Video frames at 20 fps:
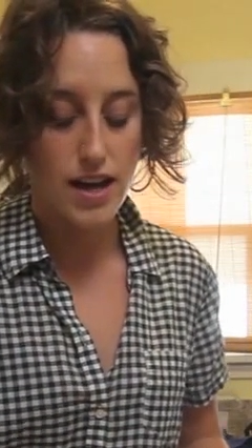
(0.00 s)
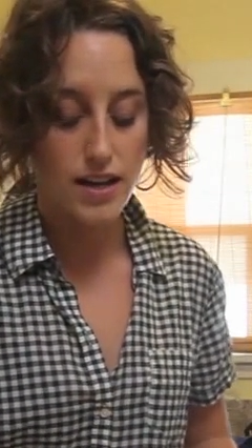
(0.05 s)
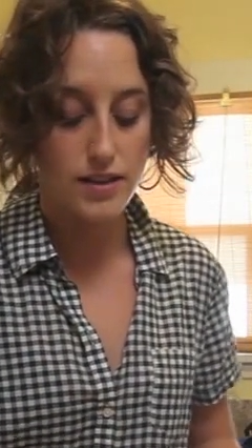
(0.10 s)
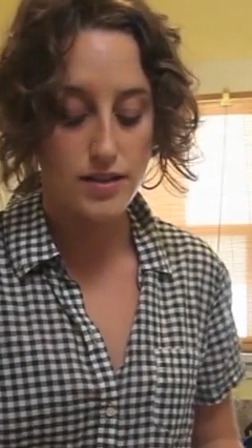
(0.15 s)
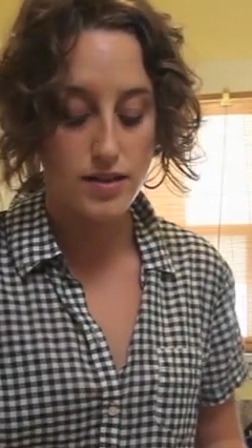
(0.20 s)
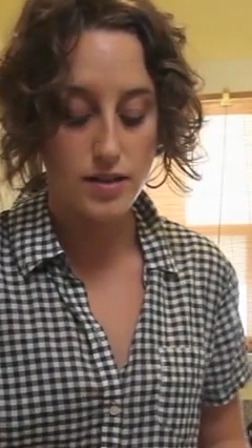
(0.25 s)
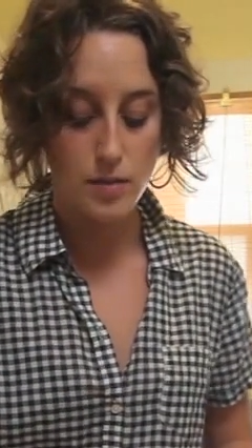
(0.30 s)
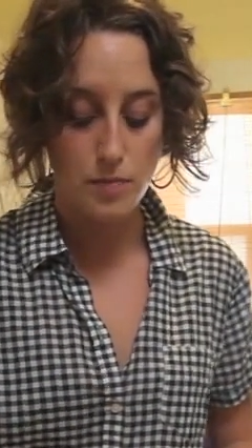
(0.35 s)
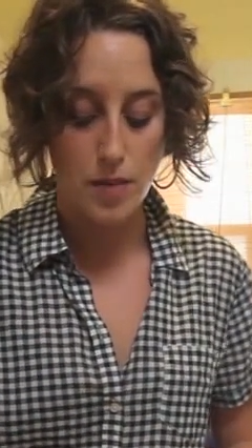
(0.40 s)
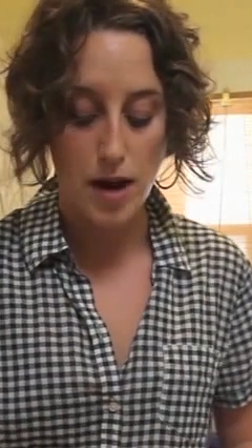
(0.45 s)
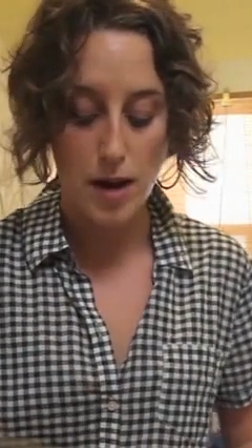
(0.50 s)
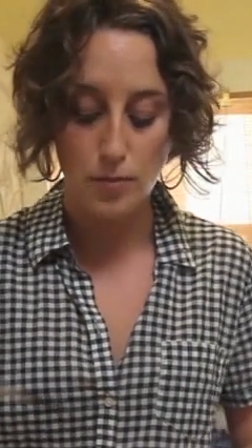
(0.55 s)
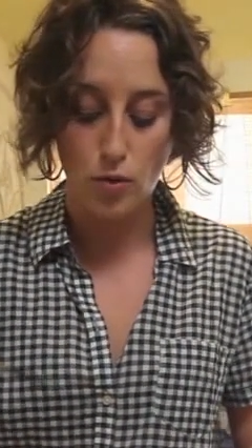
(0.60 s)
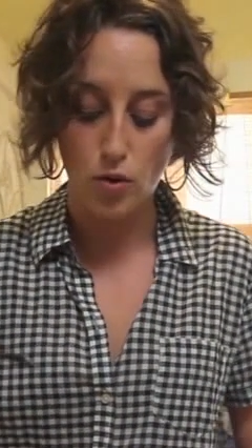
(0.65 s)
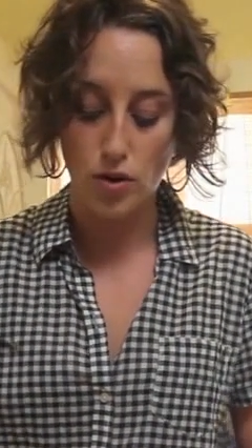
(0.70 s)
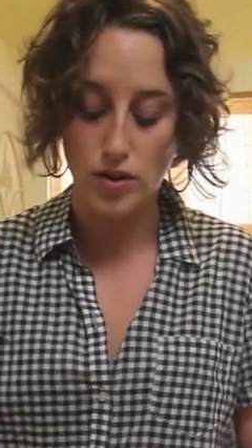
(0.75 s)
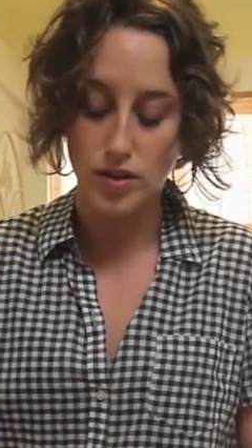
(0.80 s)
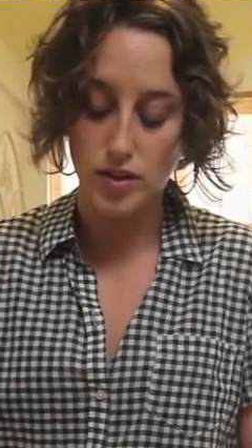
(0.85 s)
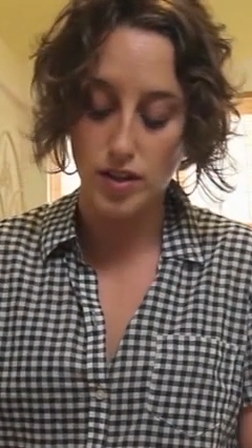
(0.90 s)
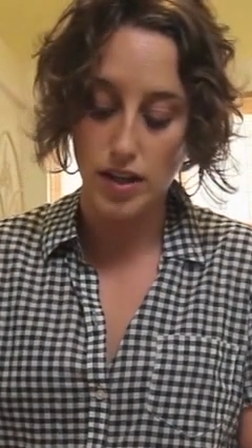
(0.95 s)
hits the
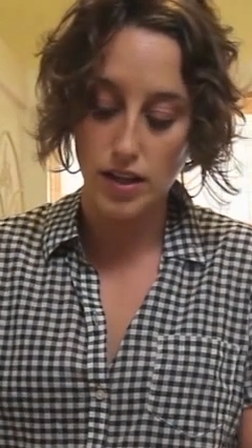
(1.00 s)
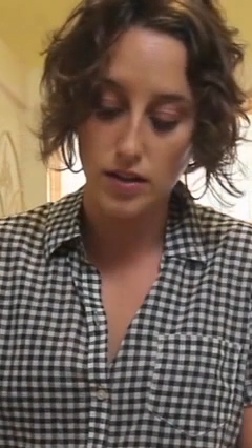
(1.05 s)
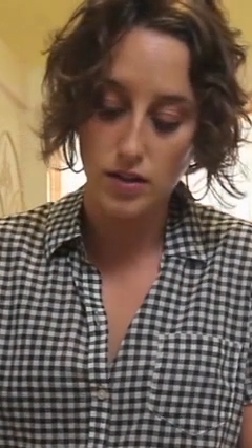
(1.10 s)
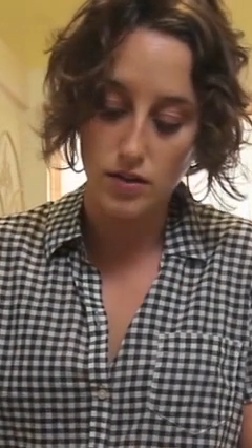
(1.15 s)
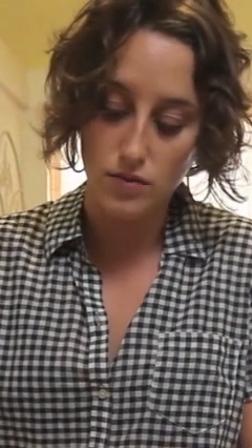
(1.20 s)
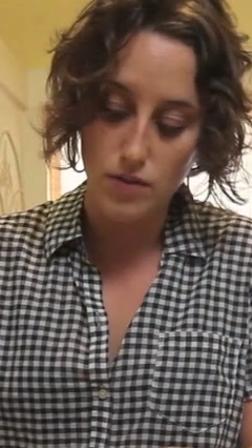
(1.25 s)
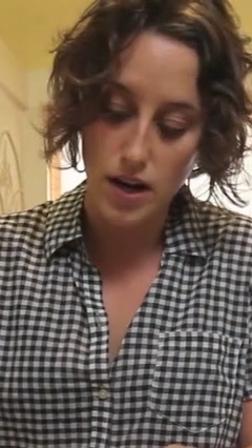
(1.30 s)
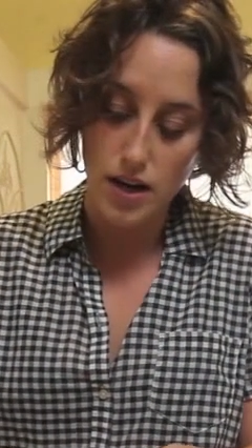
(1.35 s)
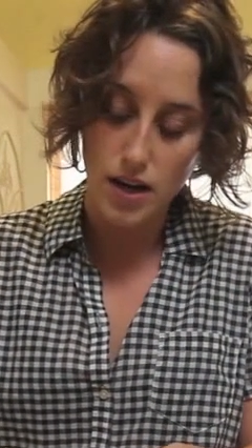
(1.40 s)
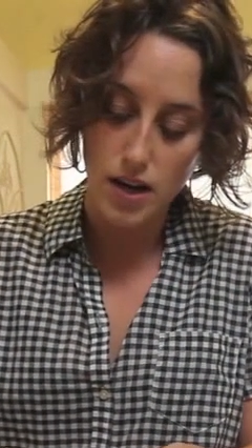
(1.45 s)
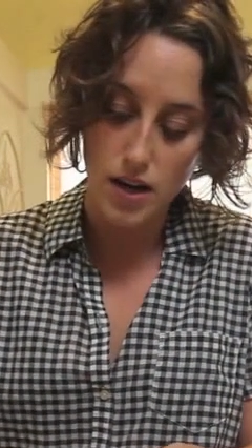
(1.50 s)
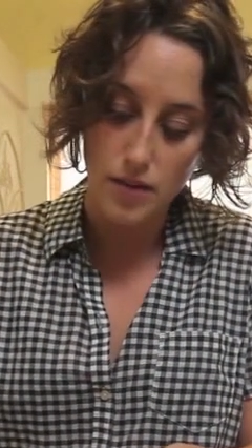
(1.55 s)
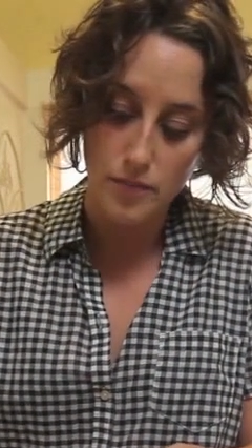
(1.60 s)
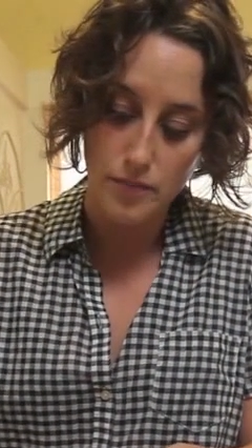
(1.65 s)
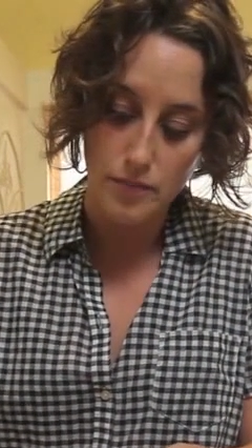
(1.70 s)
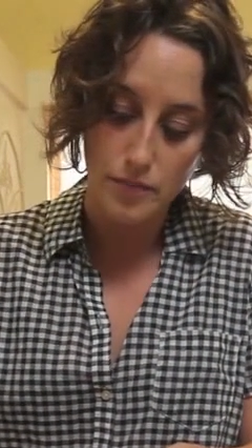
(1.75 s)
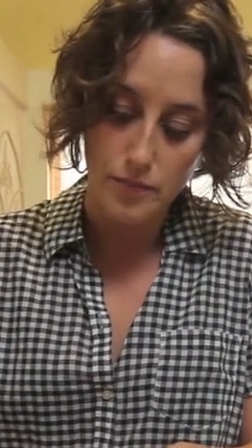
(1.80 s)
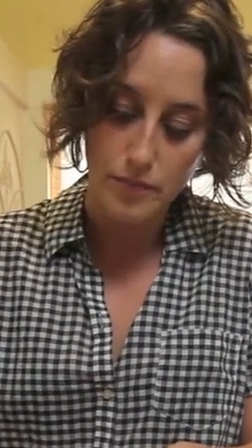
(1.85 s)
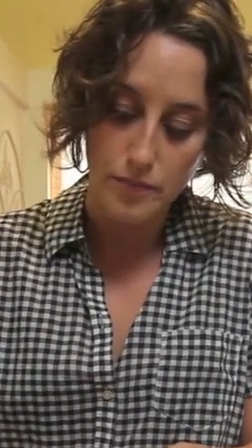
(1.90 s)
popcorn skins. Ready?